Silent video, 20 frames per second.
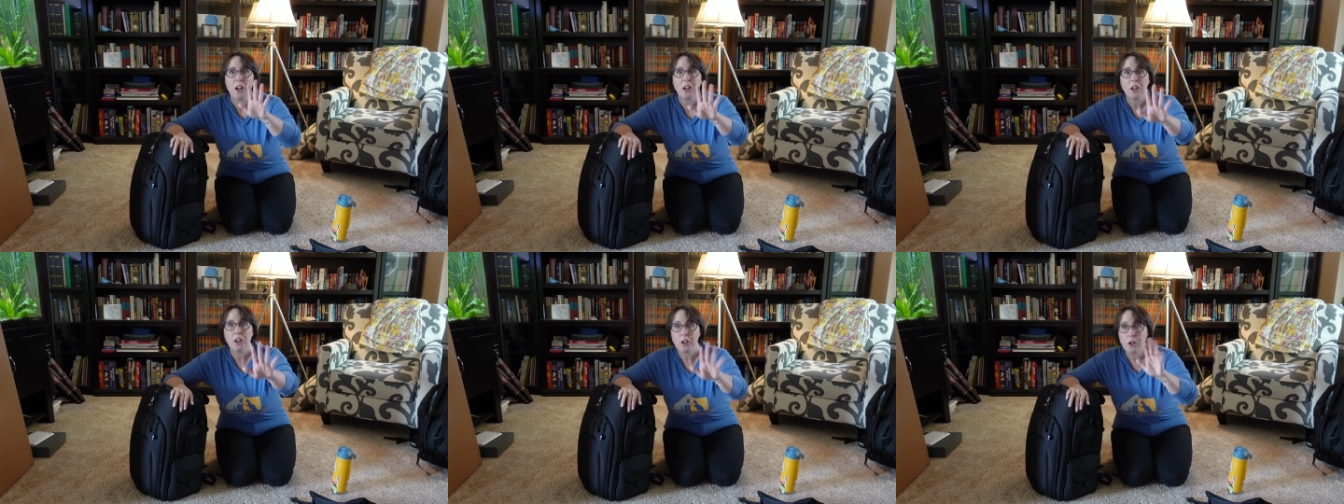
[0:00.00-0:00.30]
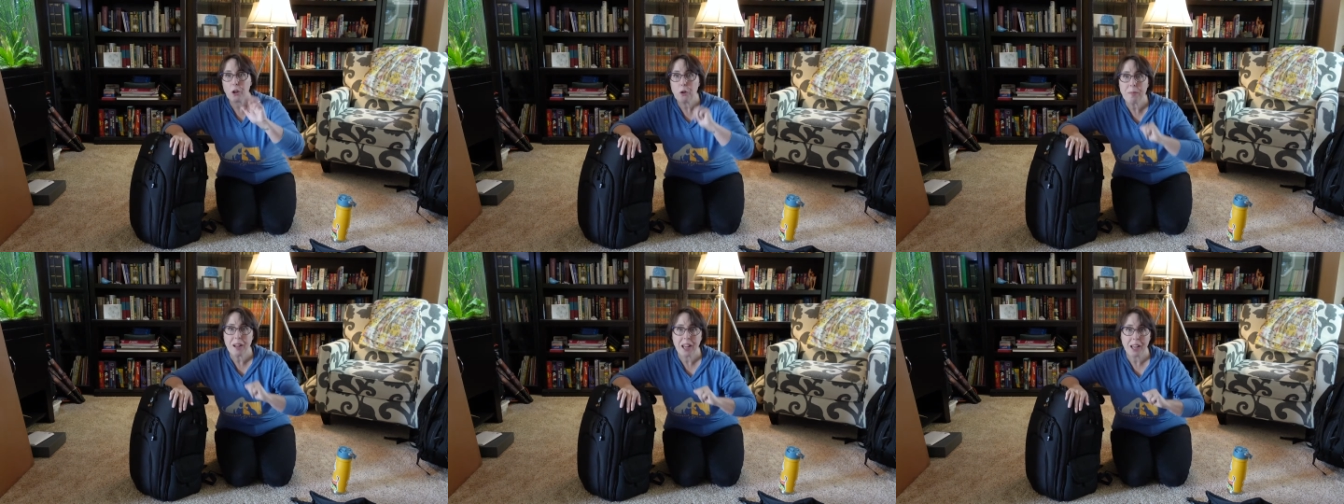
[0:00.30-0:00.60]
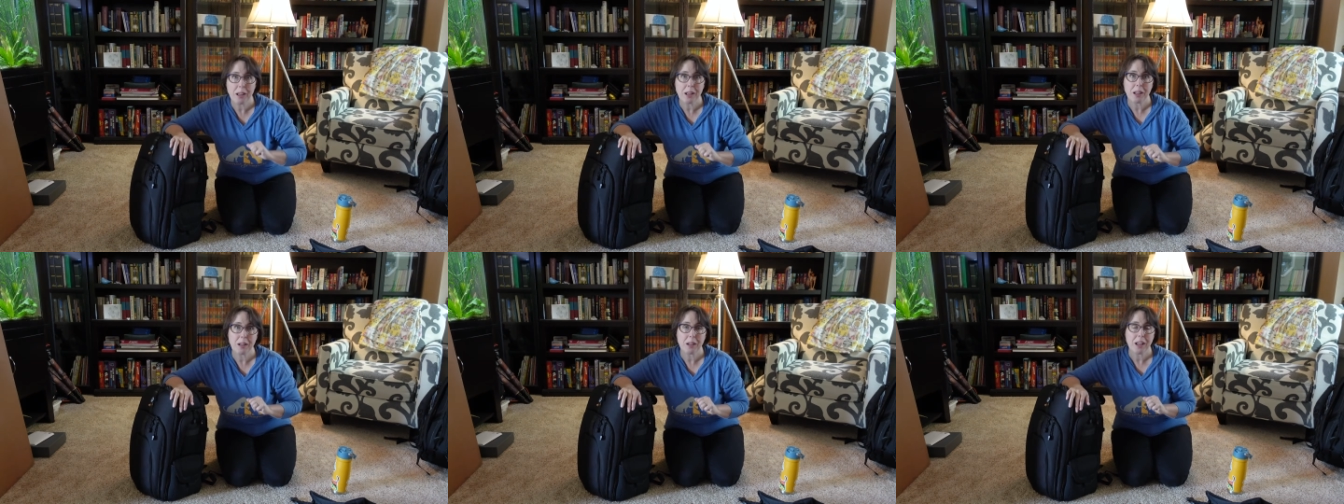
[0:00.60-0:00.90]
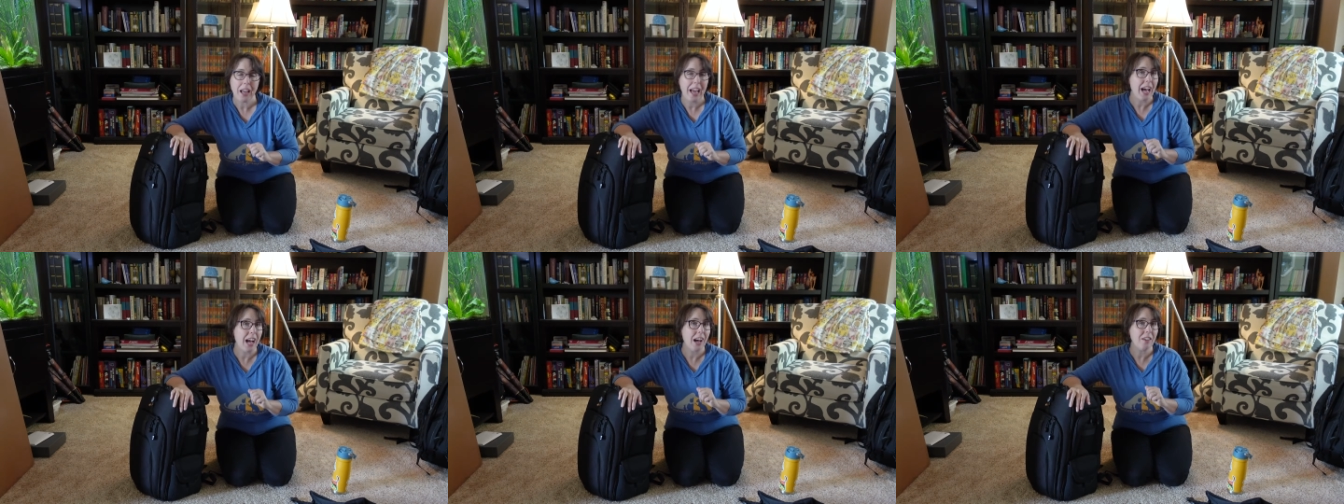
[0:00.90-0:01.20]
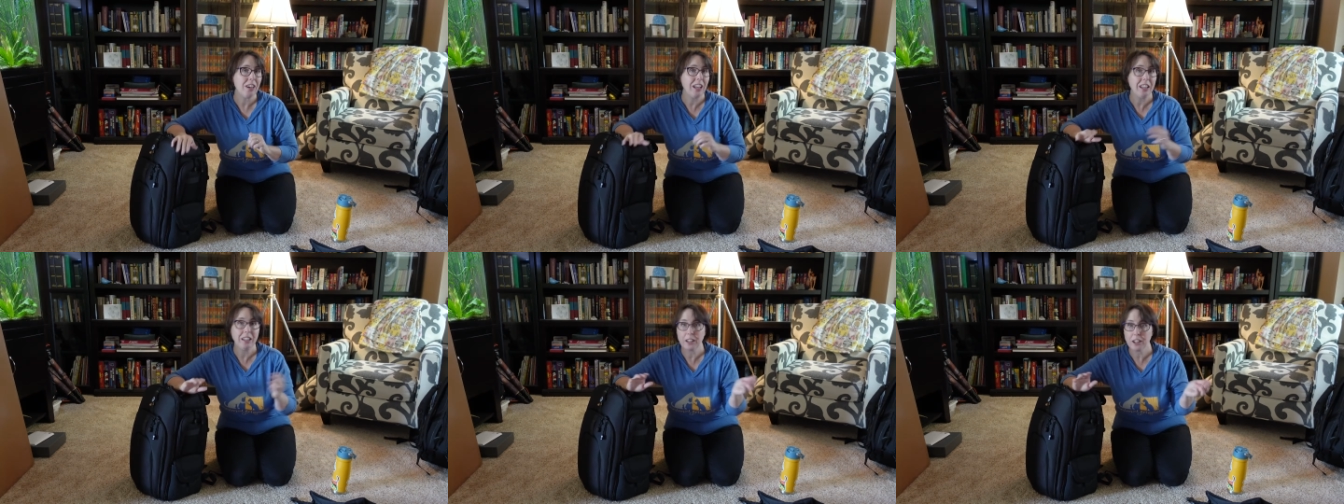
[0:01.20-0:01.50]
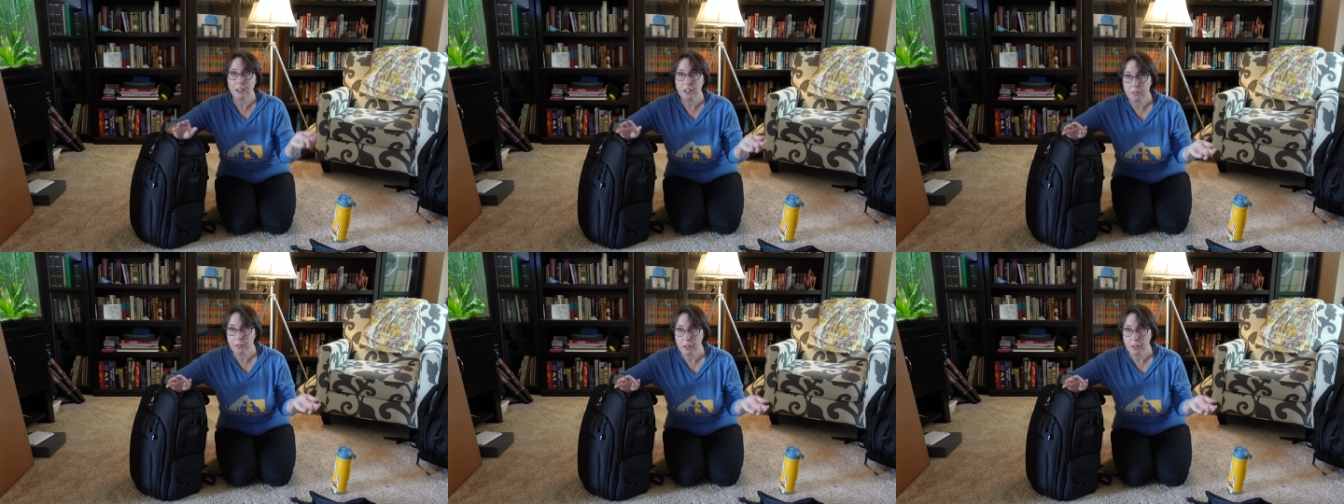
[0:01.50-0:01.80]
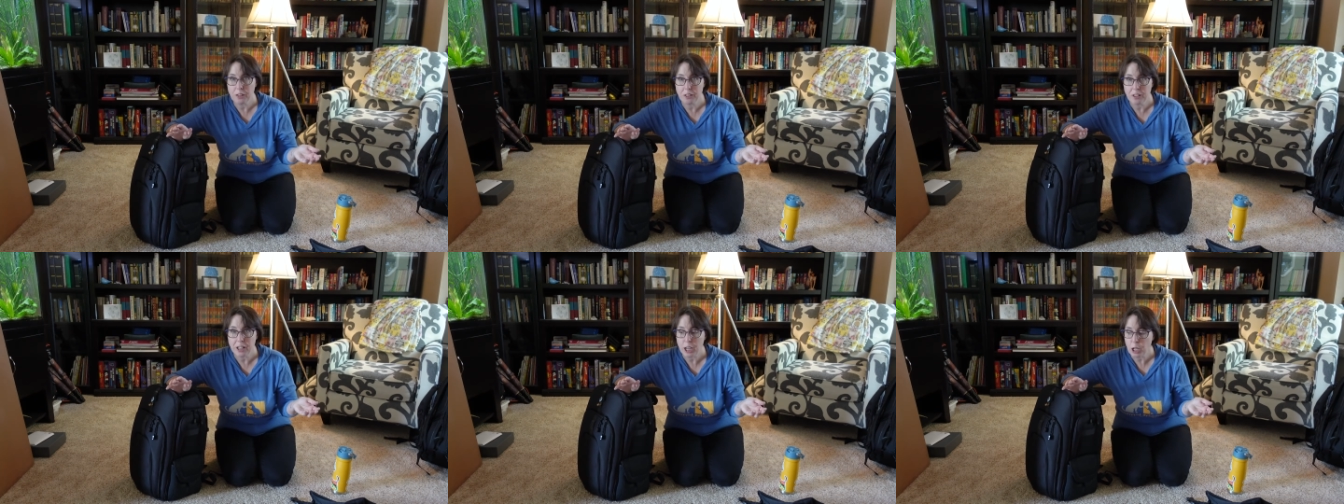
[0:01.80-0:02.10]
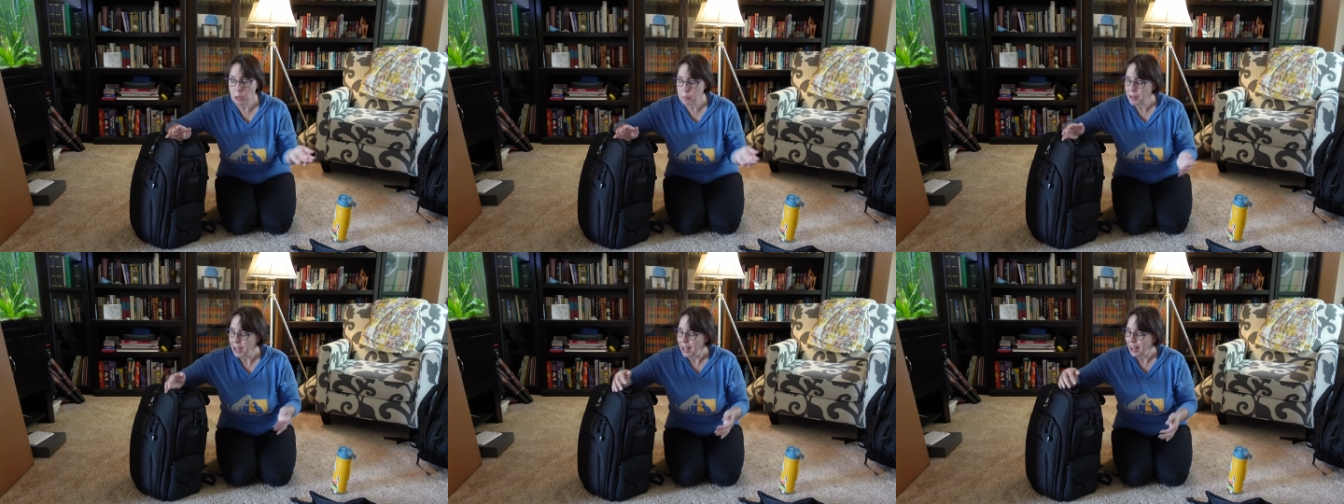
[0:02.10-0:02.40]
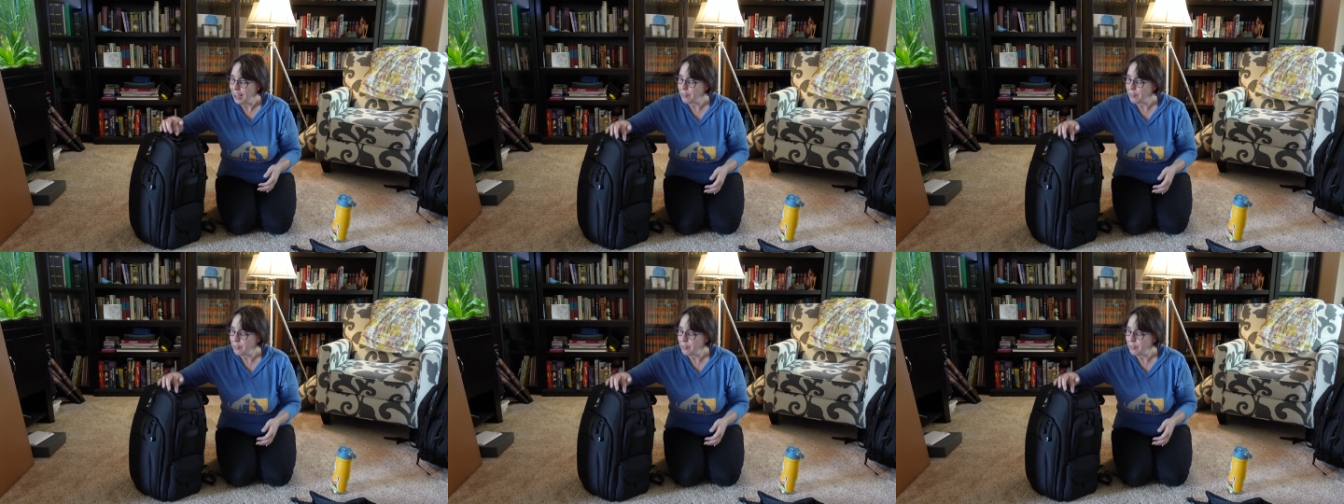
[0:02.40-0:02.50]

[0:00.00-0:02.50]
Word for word: you might have a little different setup.